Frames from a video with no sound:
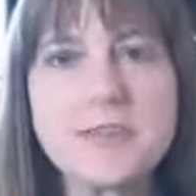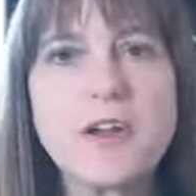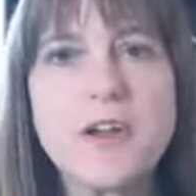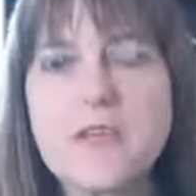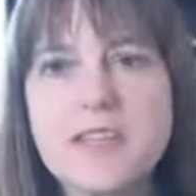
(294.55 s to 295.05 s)

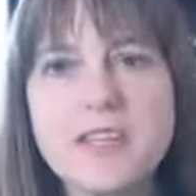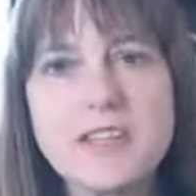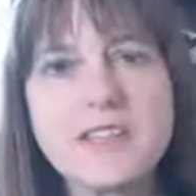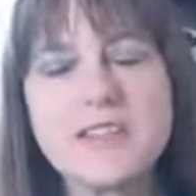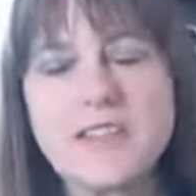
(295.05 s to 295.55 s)
But over the
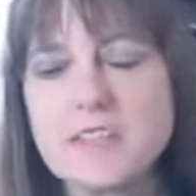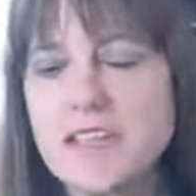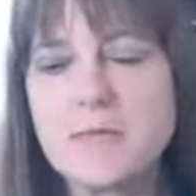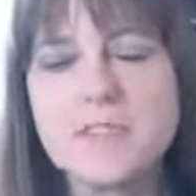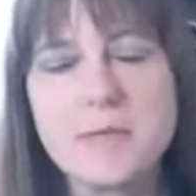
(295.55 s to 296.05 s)
years, every
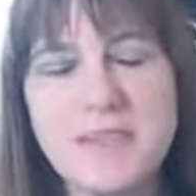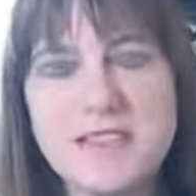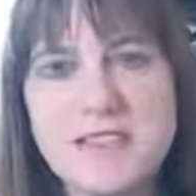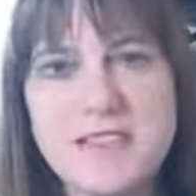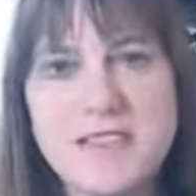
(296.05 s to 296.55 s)
time somebody
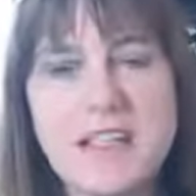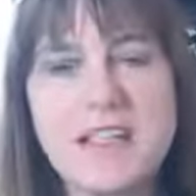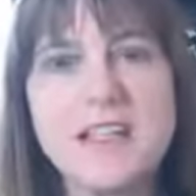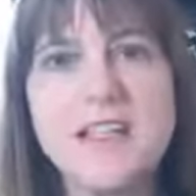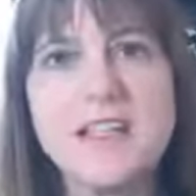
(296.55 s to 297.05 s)
says
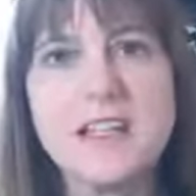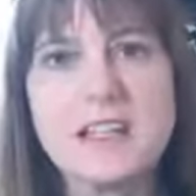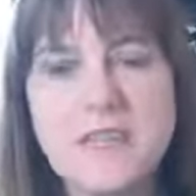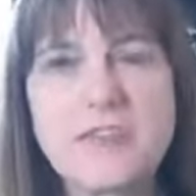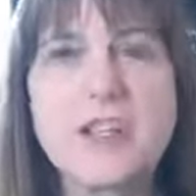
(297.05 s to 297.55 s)
that,
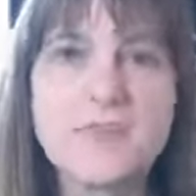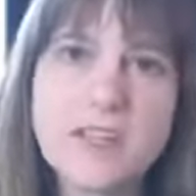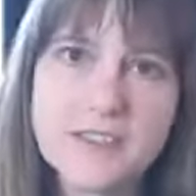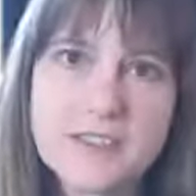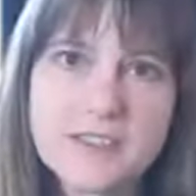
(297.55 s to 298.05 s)
they forget
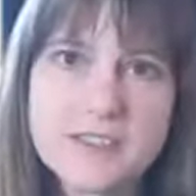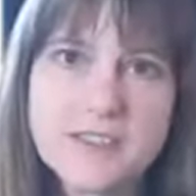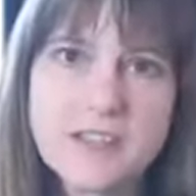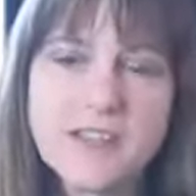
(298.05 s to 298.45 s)
veterans.